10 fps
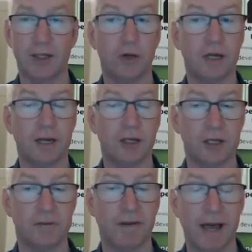due
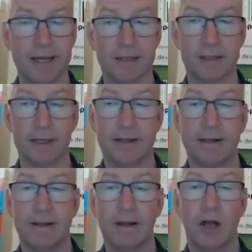diligence phase.
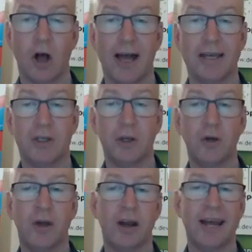I
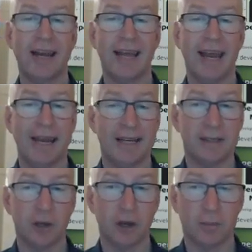do not, under any
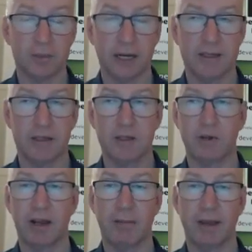circumstances,
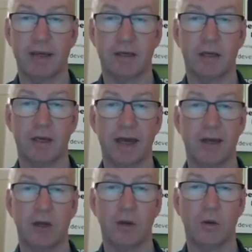recommend
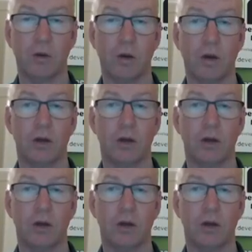that you